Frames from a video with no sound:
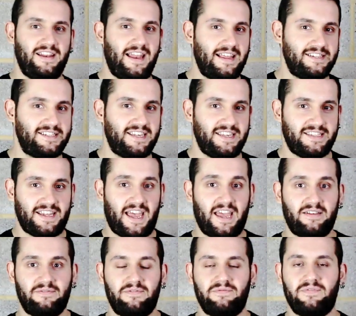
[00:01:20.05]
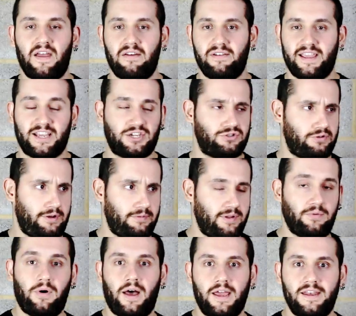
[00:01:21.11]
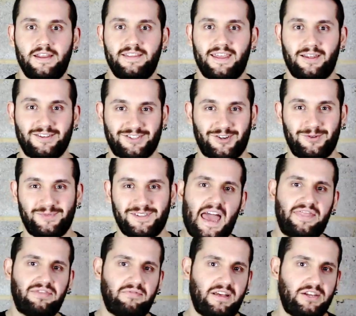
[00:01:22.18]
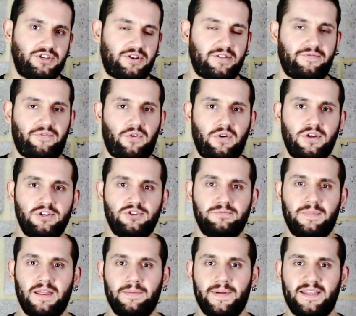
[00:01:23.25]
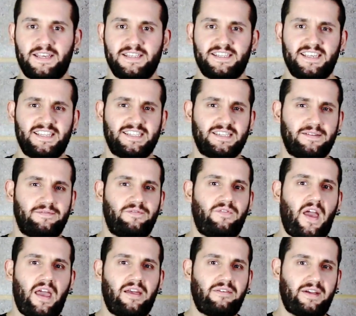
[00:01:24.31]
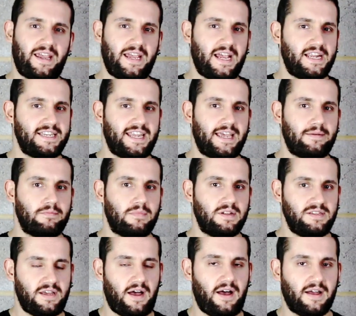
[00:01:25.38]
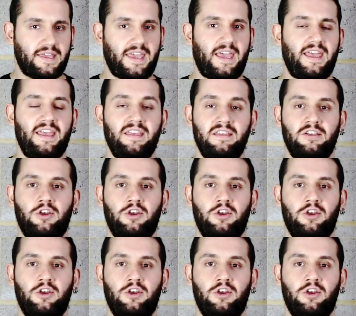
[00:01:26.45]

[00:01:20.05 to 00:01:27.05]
lenses, and very extremely wide telescopes. At 300 to 400 millimeters, this is a very dim target.